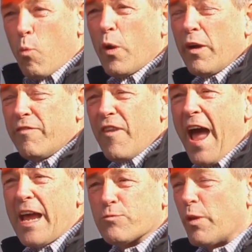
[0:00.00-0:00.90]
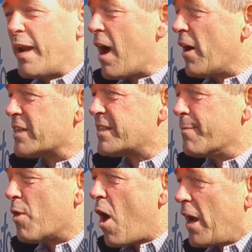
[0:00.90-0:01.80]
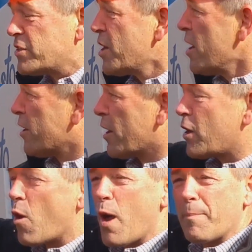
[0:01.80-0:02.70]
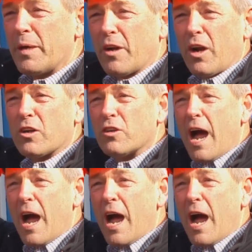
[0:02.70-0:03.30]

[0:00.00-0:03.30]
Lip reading: really fast with an LSM launch. You're going to go up and you're going to